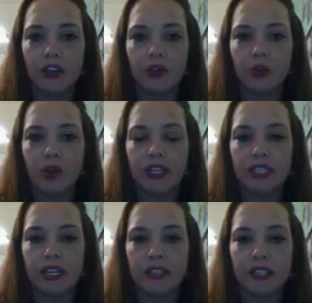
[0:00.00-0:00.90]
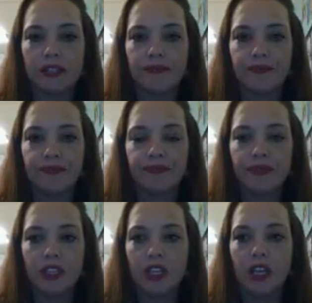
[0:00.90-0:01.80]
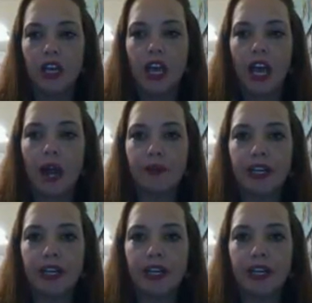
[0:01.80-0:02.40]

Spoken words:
no grain size. I'm